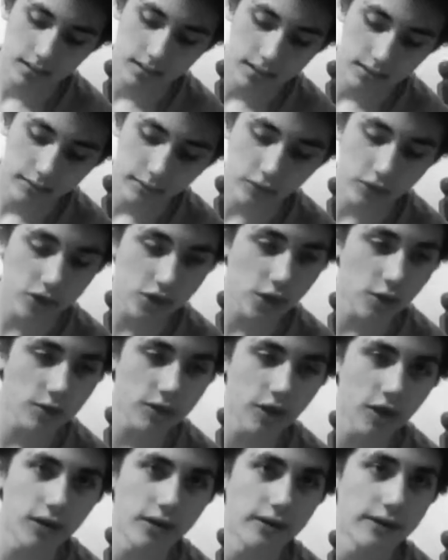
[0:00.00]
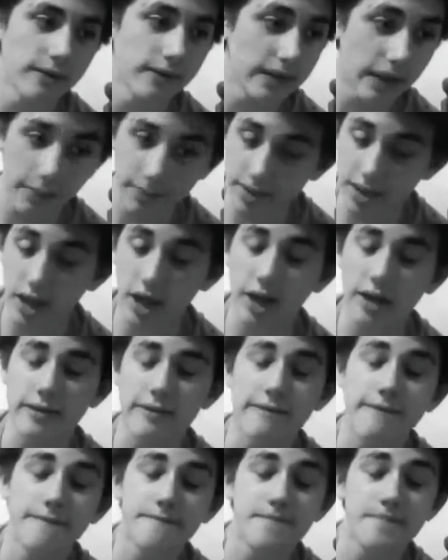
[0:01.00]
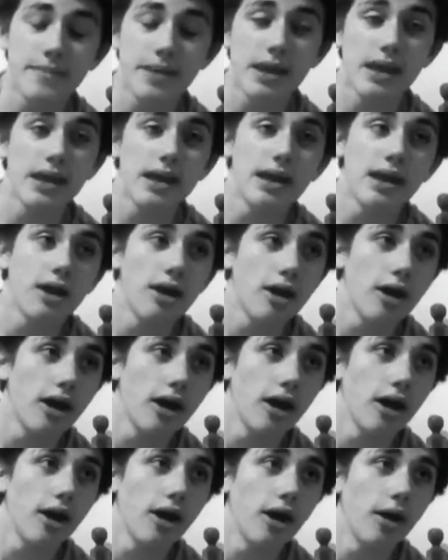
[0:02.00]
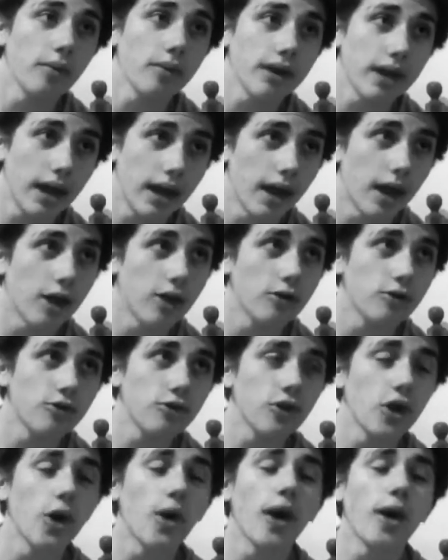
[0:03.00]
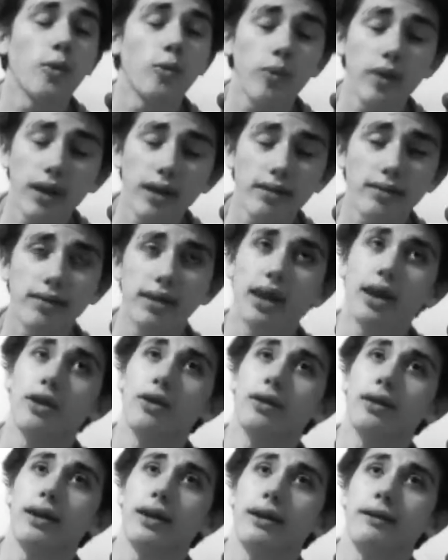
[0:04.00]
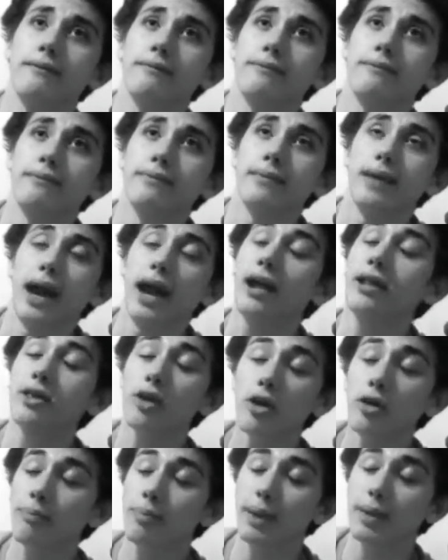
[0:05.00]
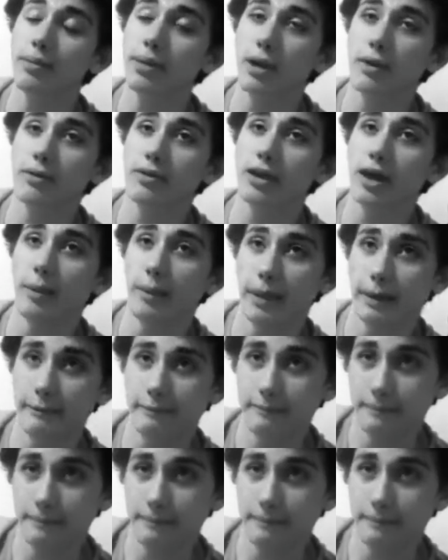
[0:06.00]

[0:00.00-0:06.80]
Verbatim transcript: before the show started, and I'll be done. Okay, so I went Saturday. I told people I was coming,